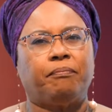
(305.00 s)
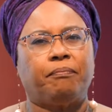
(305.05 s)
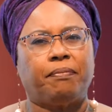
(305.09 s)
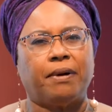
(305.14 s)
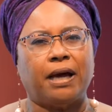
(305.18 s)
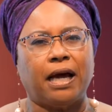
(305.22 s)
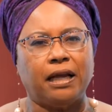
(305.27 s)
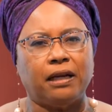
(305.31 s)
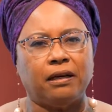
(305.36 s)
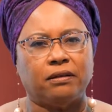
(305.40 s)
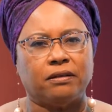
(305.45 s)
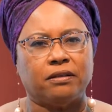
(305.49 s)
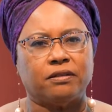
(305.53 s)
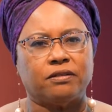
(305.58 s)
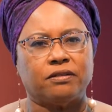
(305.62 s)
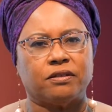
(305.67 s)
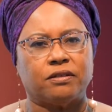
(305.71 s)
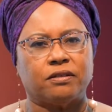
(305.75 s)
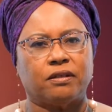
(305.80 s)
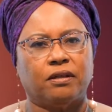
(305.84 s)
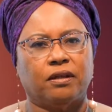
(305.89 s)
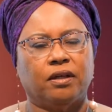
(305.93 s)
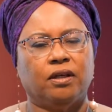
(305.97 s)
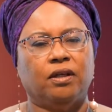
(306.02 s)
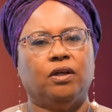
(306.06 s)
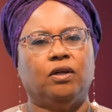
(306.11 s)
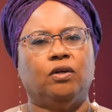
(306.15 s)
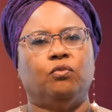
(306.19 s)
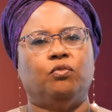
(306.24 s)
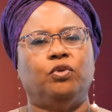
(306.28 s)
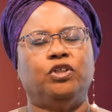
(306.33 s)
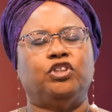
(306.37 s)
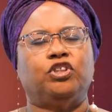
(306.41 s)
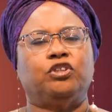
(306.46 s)
balance
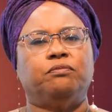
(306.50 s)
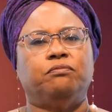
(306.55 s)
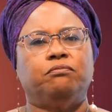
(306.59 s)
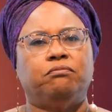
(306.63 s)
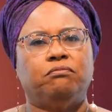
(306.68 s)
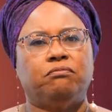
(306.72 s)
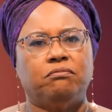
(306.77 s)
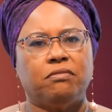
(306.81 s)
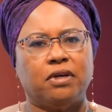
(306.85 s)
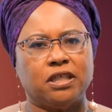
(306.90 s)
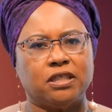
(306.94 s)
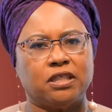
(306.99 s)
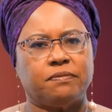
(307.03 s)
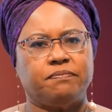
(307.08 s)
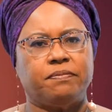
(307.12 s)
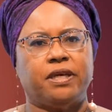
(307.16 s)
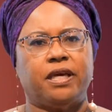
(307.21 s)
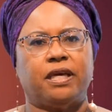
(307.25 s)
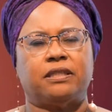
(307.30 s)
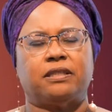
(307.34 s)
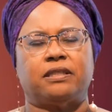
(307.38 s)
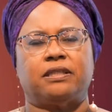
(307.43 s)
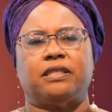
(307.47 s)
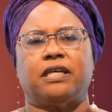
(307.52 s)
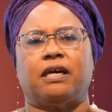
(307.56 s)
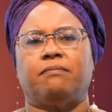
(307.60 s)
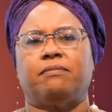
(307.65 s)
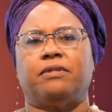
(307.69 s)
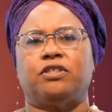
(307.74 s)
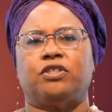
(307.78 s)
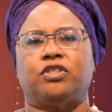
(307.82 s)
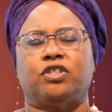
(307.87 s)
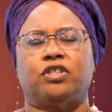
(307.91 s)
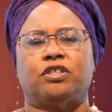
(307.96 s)
which must be
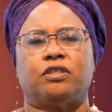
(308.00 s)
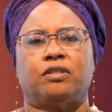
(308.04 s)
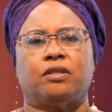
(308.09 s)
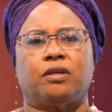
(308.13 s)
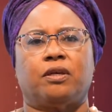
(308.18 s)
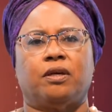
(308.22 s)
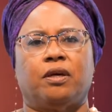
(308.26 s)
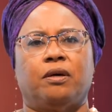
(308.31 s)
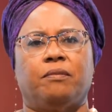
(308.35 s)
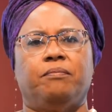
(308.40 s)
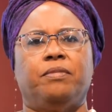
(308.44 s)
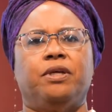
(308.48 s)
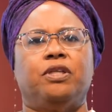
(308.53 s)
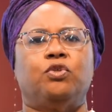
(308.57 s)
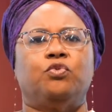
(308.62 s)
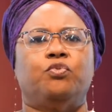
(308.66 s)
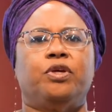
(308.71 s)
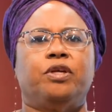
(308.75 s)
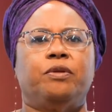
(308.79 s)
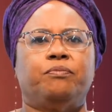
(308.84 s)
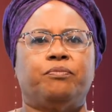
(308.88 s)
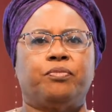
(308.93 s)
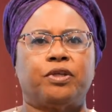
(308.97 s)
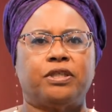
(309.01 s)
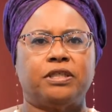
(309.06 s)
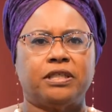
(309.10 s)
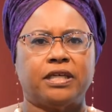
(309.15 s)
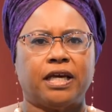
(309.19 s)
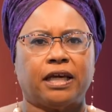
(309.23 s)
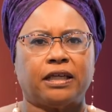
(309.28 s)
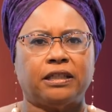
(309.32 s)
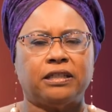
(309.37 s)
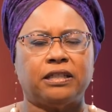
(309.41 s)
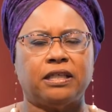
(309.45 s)
established between
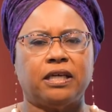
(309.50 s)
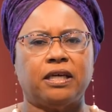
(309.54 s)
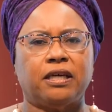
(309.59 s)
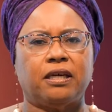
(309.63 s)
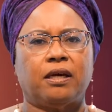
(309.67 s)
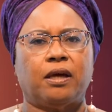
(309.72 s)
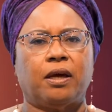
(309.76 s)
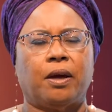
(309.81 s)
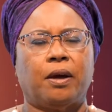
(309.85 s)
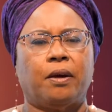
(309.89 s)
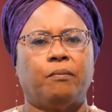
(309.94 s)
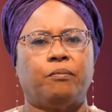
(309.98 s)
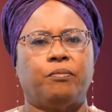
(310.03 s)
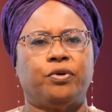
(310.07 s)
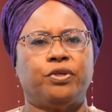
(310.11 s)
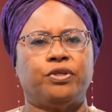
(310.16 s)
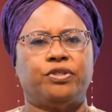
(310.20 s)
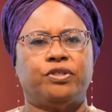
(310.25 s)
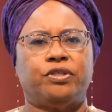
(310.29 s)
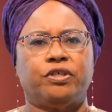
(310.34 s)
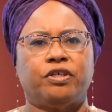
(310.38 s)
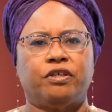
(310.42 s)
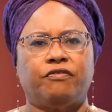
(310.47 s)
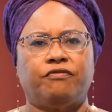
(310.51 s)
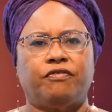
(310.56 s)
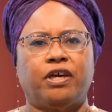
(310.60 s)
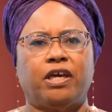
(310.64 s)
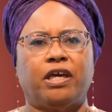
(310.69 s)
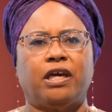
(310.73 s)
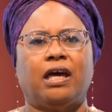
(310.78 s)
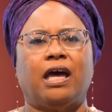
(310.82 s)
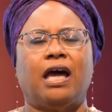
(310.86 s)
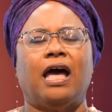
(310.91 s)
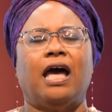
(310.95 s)
protecting,
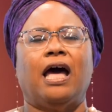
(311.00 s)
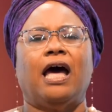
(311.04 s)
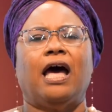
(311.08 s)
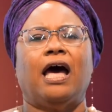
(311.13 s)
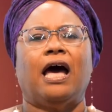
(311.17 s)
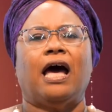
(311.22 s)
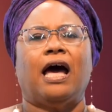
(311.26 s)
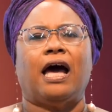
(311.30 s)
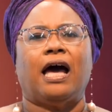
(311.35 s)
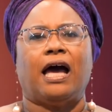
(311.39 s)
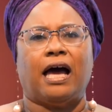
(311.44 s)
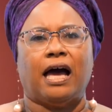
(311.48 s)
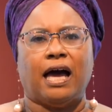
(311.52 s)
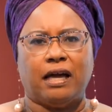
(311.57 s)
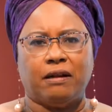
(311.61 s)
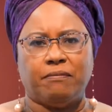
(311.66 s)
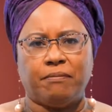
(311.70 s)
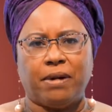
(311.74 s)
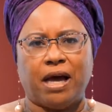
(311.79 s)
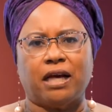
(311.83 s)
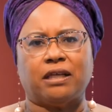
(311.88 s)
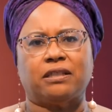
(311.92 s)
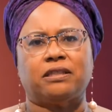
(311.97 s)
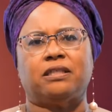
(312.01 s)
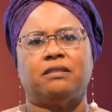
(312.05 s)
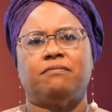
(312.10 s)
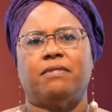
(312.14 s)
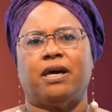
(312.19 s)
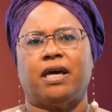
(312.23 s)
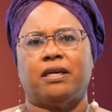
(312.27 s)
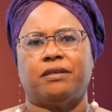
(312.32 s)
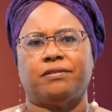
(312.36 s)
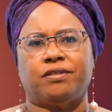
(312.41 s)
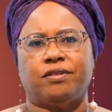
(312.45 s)
preserving, and
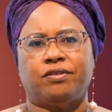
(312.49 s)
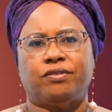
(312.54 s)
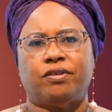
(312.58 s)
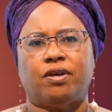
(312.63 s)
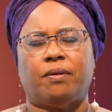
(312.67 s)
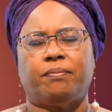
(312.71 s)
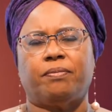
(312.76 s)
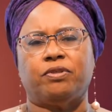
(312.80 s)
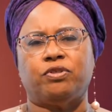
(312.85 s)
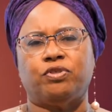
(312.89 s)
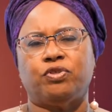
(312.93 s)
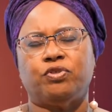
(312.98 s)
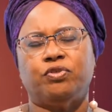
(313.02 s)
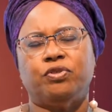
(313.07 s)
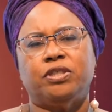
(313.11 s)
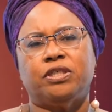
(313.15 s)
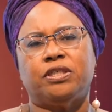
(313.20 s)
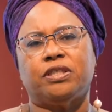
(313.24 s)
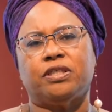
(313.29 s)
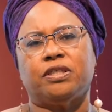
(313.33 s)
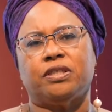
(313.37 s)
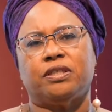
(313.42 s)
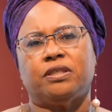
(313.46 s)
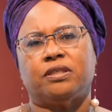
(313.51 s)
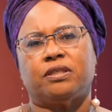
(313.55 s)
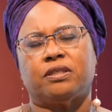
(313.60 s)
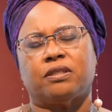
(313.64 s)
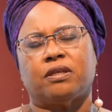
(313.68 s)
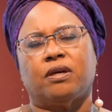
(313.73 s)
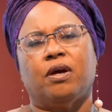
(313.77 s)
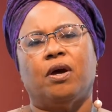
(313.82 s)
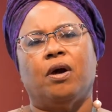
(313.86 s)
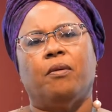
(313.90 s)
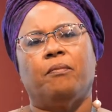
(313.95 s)
maximizing the opportunities
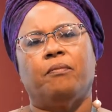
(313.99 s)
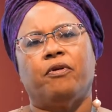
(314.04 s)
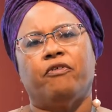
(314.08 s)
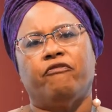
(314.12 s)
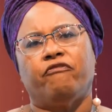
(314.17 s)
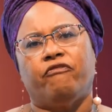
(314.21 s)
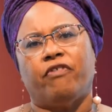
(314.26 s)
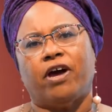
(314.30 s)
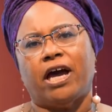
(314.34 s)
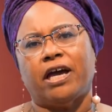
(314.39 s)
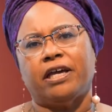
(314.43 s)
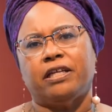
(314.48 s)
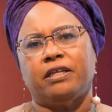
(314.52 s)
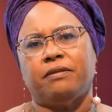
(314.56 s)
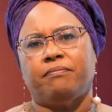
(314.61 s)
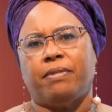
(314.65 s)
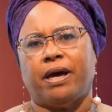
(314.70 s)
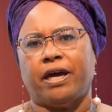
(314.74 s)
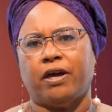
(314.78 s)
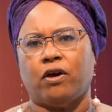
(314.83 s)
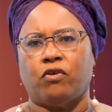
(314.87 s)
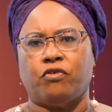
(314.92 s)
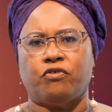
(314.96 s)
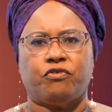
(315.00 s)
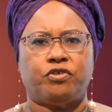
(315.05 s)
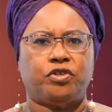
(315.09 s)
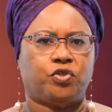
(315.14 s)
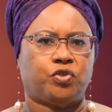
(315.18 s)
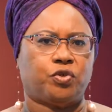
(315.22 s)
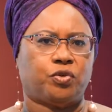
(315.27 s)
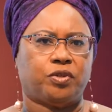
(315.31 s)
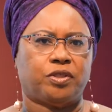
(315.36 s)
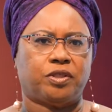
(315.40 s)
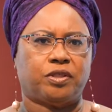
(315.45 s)
provided by our
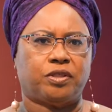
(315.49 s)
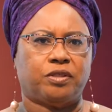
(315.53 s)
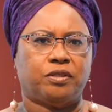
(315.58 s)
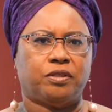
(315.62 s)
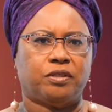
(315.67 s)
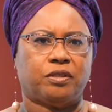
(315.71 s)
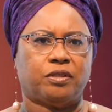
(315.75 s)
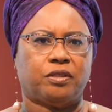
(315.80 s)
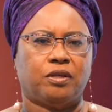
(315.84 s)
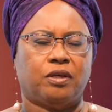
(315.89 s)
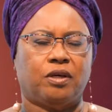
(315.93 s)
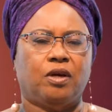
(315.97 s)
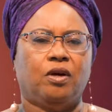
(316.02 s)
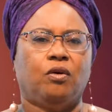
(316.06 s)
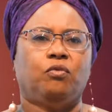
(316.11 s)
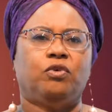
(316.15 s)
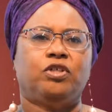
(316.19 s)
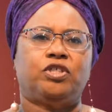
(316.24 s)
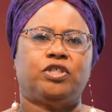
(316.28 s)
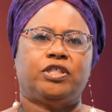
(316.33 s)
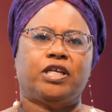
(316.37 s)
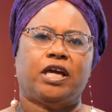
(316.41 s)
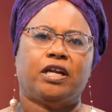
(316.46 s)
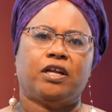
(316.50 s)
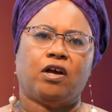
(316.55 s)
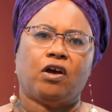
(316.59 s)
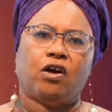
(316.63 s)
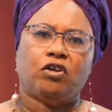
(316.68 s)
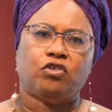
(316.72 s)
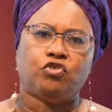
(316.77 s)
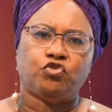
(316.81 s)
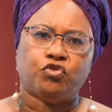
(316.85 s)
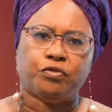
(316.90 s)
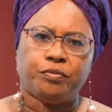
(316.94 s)
resources, which then
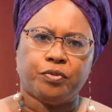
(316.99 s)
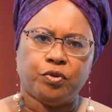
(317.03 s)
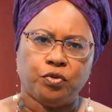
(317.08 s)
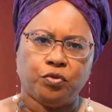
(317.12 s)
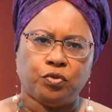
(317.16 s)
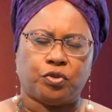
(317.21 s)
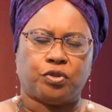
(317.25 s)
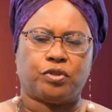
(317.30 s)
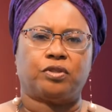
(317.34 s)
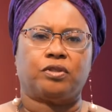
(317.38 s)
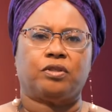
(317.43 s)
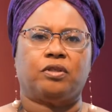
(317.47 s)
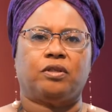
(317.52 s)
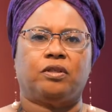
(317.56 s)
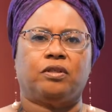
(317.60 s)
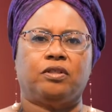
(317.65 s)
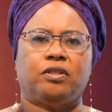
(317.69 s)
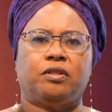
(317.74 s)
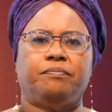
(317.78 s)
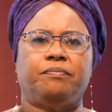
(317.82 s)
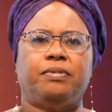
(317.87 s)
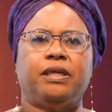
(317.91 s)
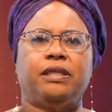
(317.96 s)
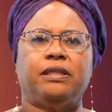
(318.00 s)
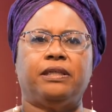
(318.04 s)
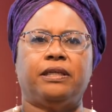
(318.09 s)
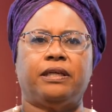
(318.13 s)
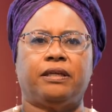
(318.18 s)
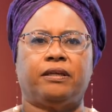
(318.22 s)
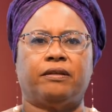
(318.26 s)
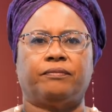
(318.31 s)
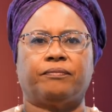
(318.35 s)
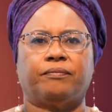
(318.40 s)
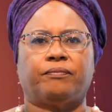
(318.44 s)
contribute to
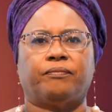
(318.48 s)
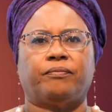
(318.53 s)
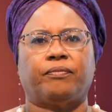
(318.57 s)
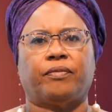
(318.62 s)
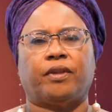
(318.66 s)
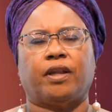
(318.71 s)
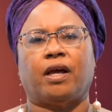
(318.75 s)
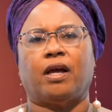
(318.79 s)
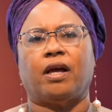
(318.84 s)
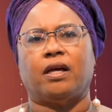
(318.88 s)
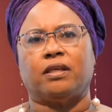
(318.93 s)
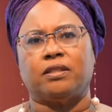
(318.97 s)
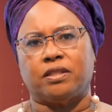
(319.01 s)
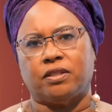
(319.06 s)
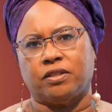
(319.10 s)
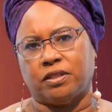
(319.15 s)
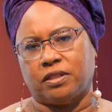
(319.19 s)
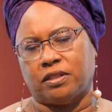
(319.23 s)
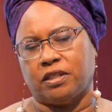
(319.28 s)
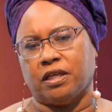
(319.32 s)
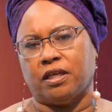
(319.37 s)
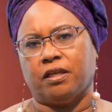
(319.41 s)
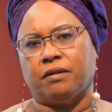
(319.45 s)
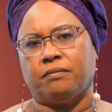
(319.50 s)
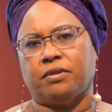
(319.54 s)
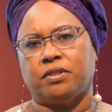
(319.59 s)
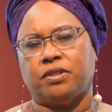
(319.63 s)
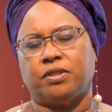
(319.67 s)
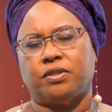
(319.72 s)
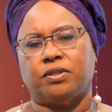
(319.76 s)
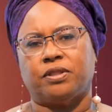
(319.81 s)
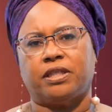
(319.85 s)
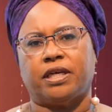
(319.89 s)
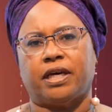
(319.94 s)
building a sustainable
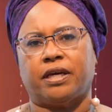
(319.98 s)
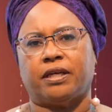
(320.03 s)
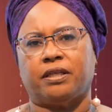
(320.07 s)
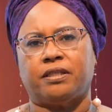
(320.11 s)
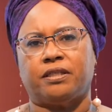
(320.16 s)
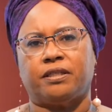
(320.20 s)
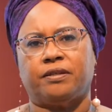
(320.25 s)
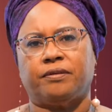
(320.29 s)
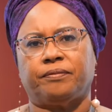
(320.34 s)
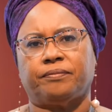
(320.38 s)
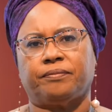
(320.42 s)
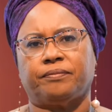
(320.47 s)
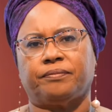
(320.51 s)
society.